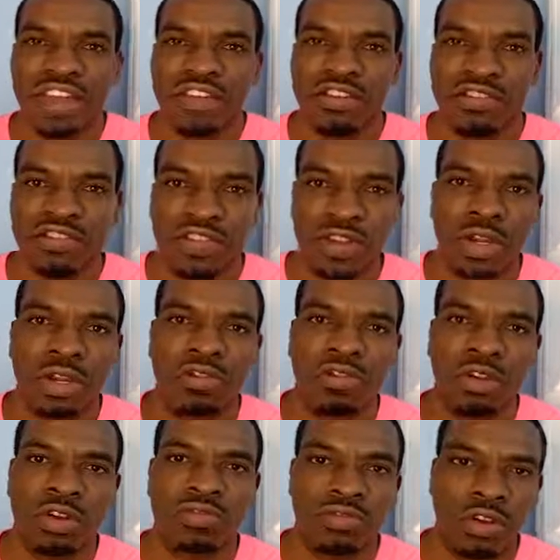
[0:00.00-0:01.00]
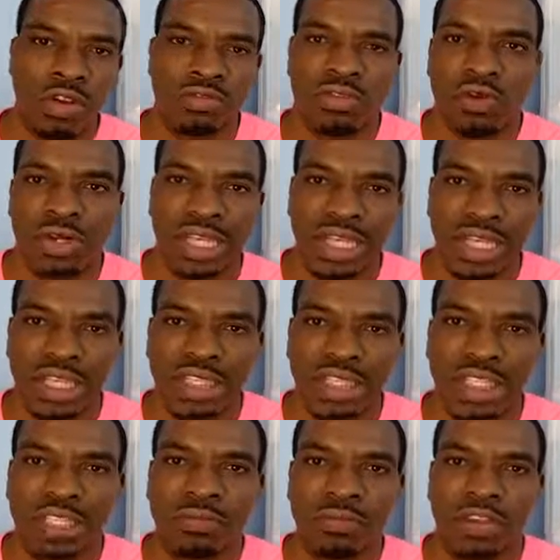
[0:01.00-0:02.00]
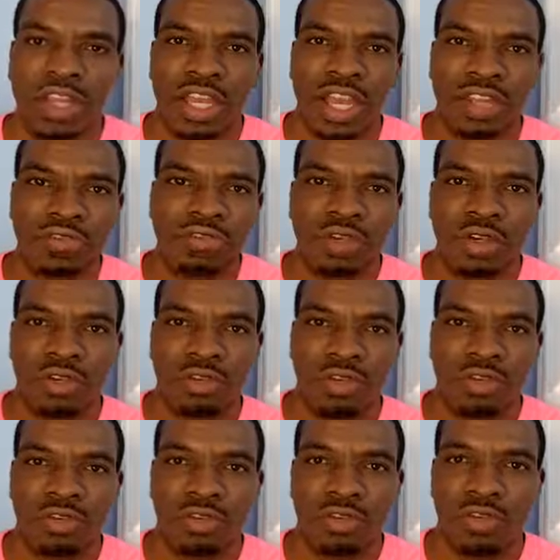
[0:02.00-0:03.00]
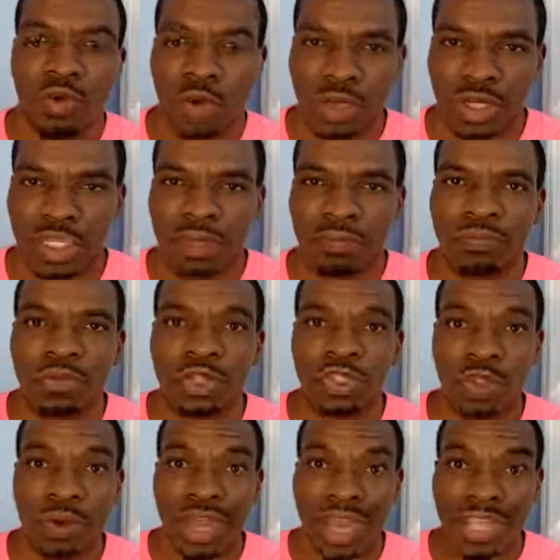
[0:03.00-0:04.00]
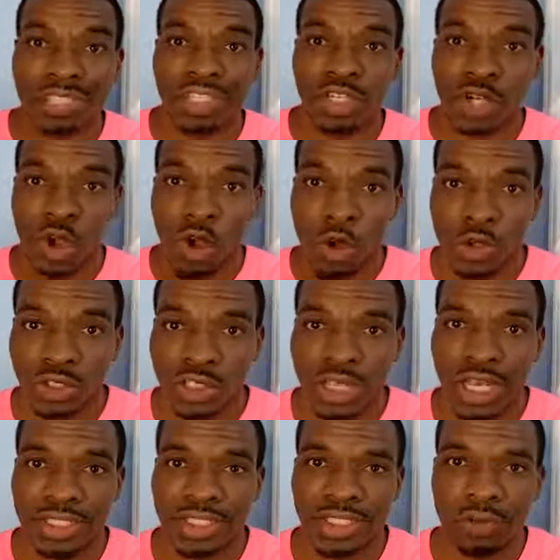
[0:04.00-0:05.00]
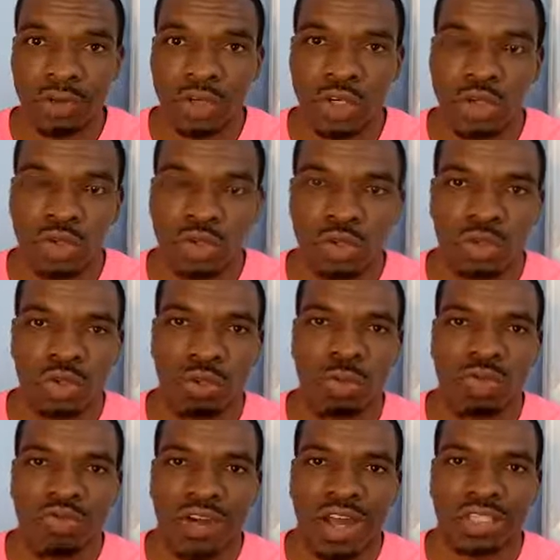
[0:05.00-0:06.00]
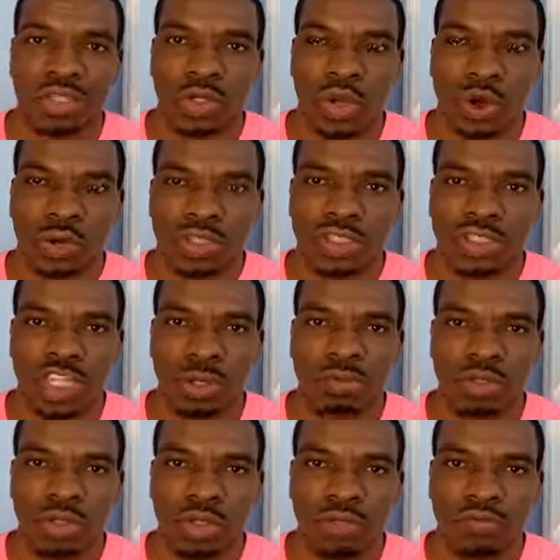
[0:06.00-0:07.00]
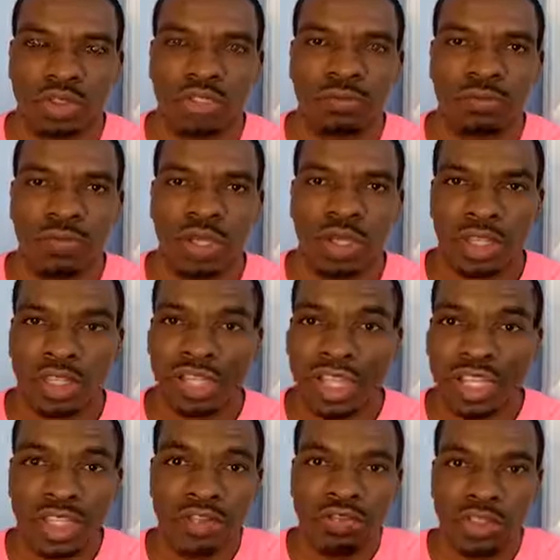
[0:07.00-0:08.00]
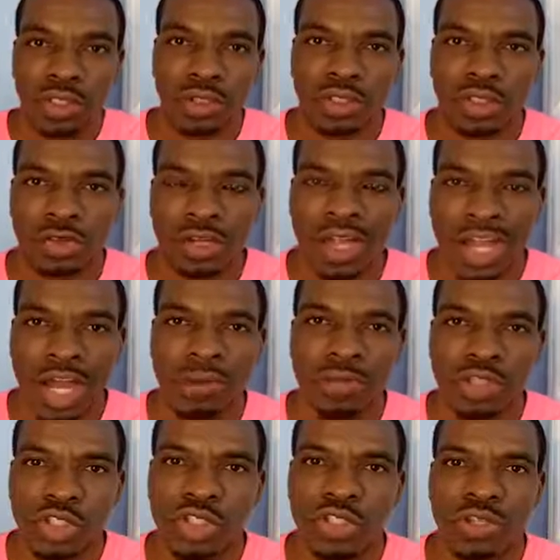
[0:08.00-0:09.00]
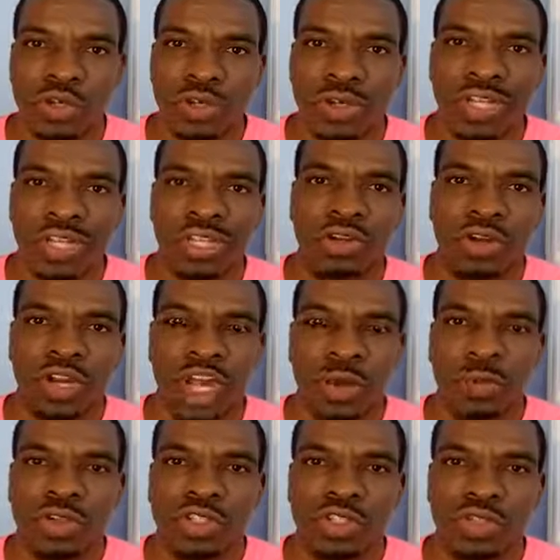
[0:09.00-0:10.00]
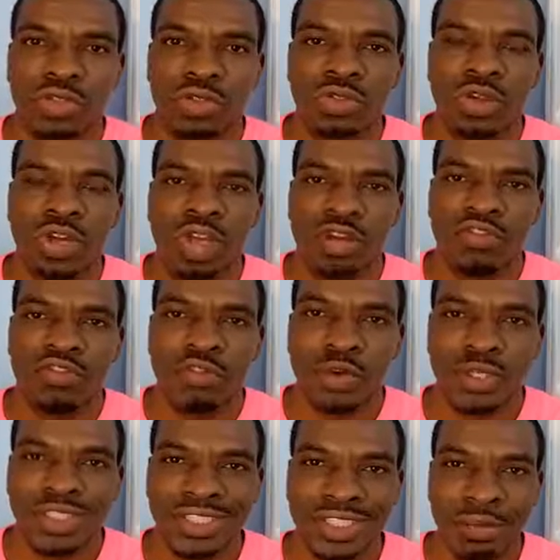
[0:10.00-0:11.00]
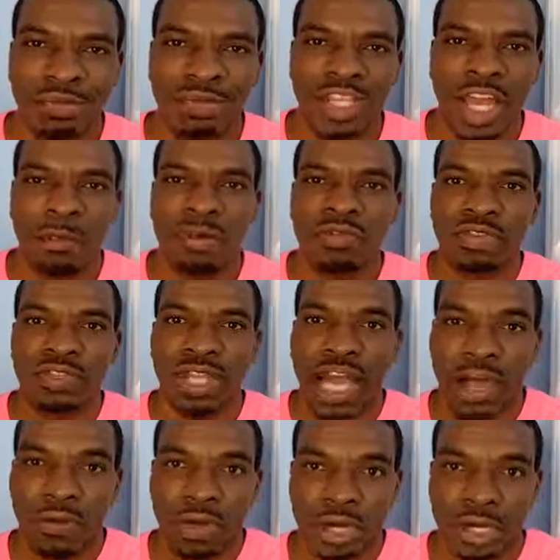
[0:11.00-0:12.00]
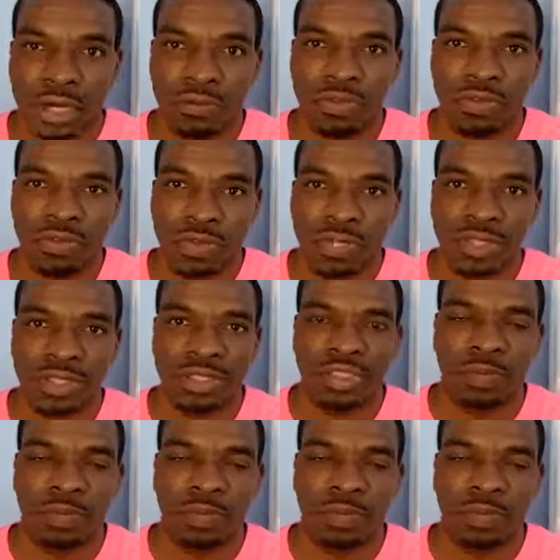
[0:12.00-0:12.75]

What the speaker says: very, very, very, very easily and very, very, very quickly. So as a coach, as someone who provides a coaching type service, the individuals that are coming to you, they're coming to you for some type of an outcome. For instance, the